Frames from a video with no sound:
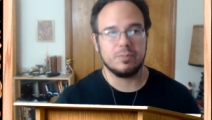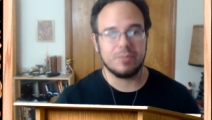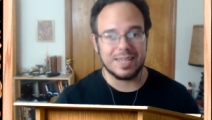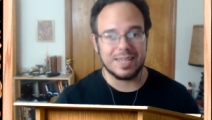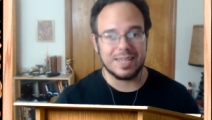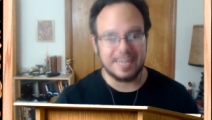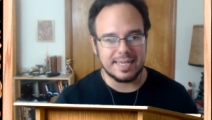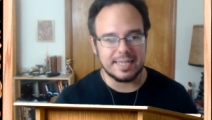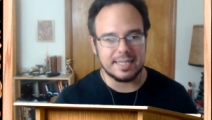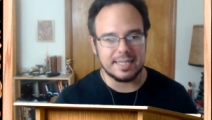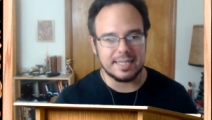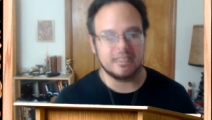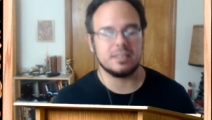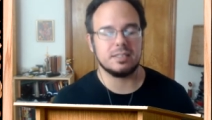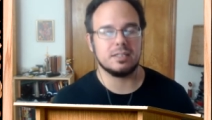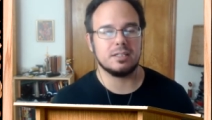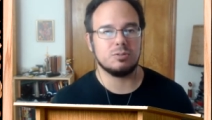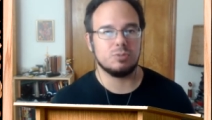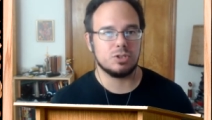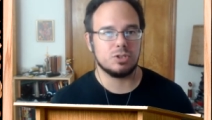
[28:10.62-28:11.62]
They eat
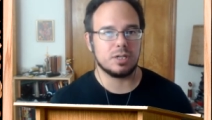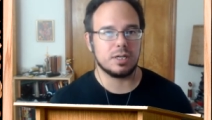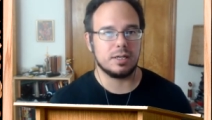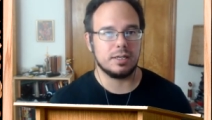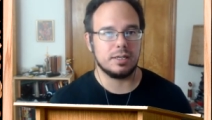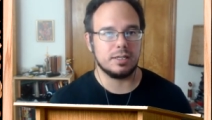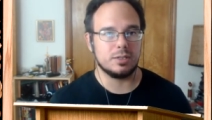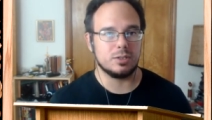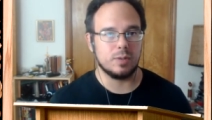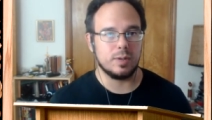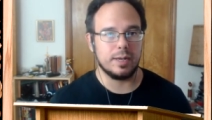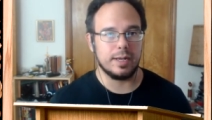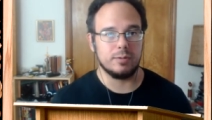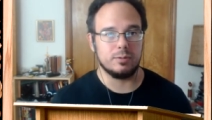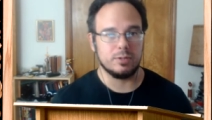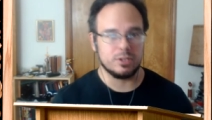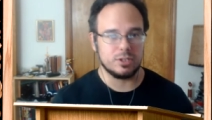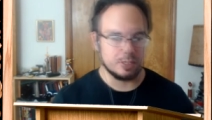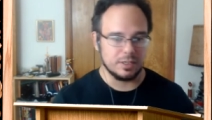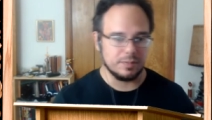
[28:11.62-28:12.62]
the Chinese way,
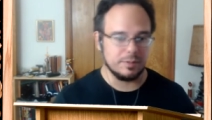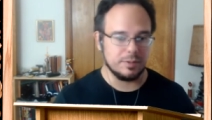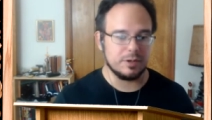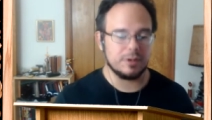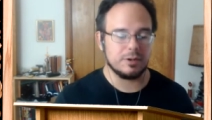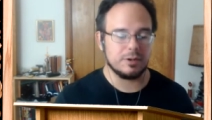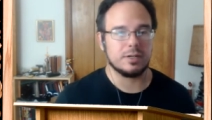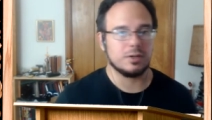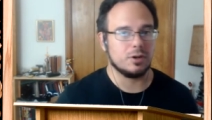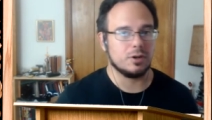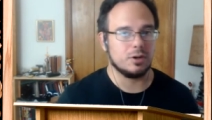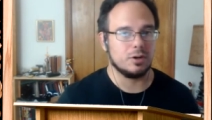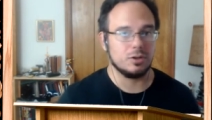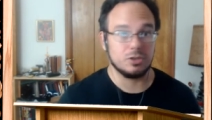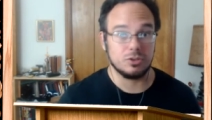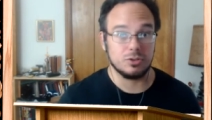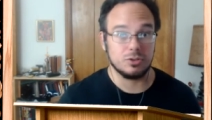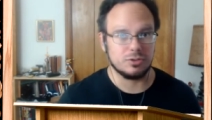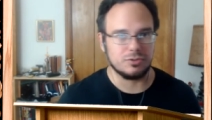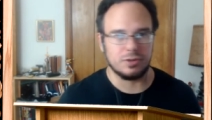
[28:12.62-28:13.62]
which in American
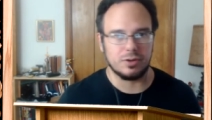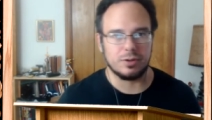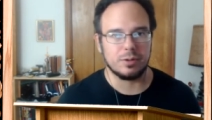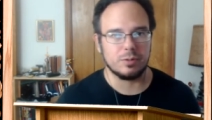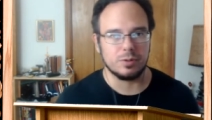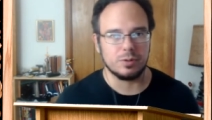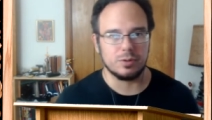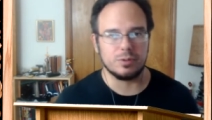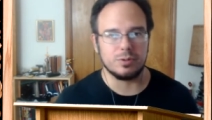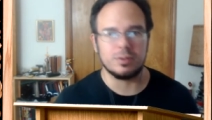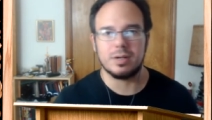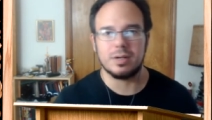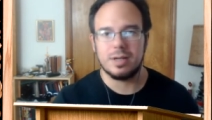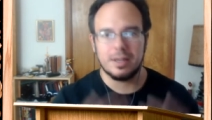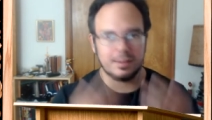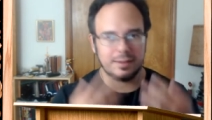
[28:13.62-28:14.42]
culture is very rude.